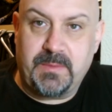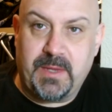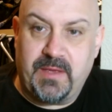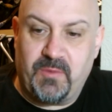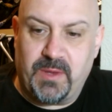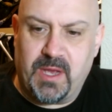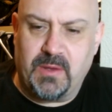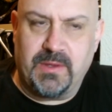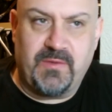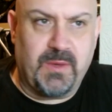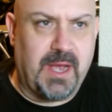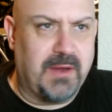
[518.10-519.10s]
If
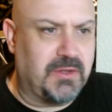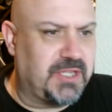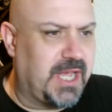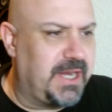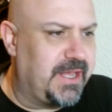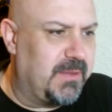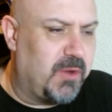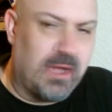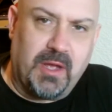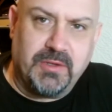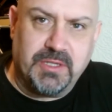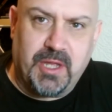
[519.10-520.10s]
we're going on Saturday, I might
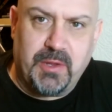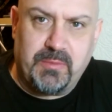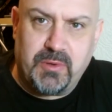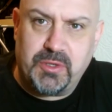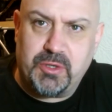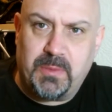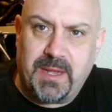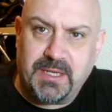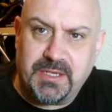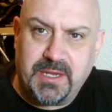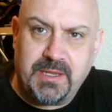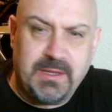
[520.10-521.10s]
go to the Homebrew shop
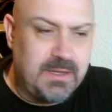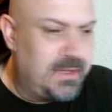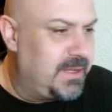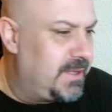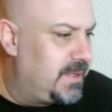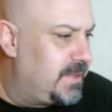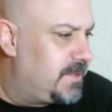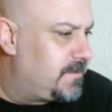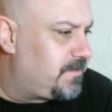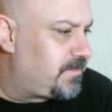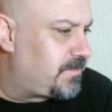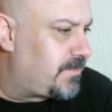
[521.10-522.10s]
actually
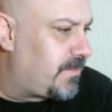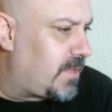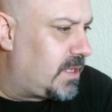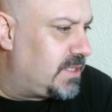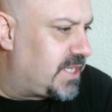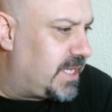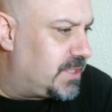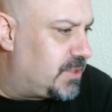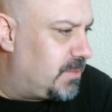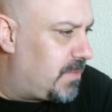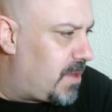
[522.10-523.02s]
to get some